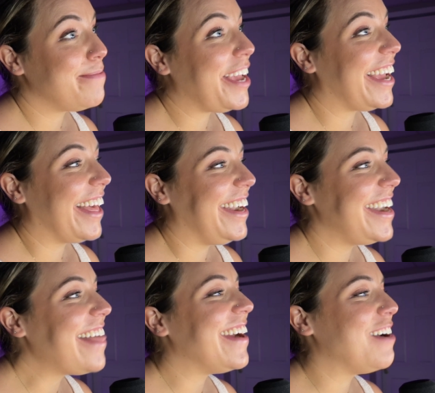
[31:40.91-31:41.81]
being on
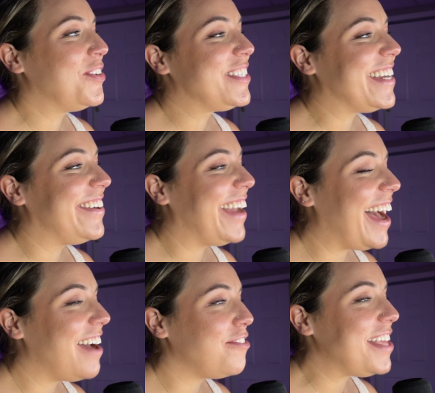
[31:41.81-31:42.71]
another episode
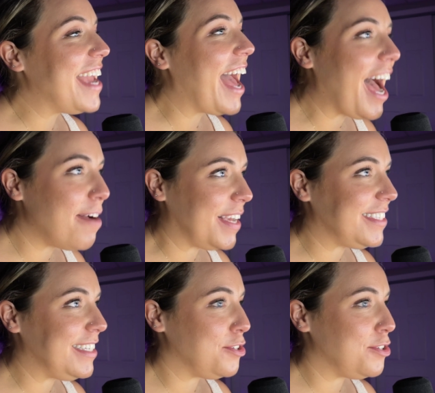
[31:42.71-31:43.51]
of the Hot Mess Teacher